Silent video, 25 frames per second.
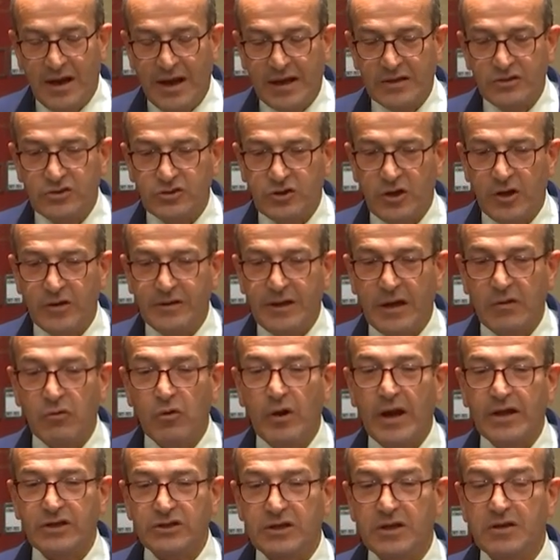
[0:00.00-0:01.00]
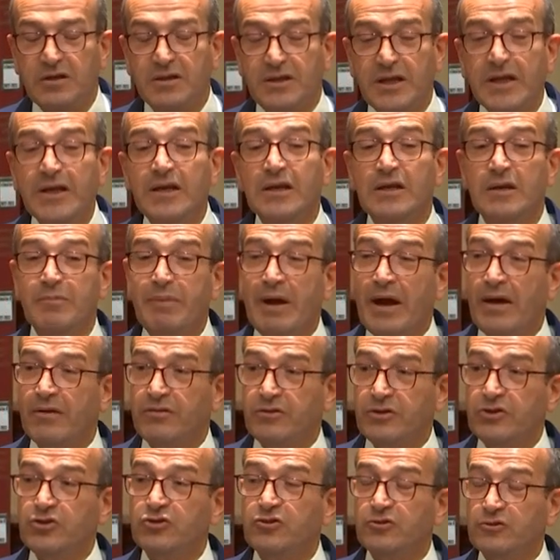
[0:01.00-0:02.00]
and so they were actually thinking
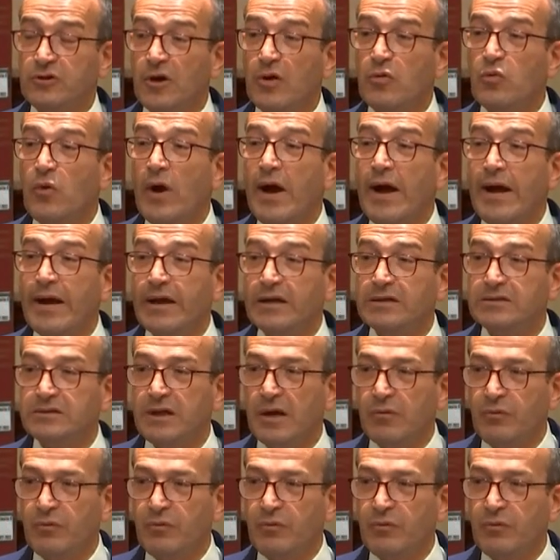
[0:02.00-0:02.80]
about the issues I raised,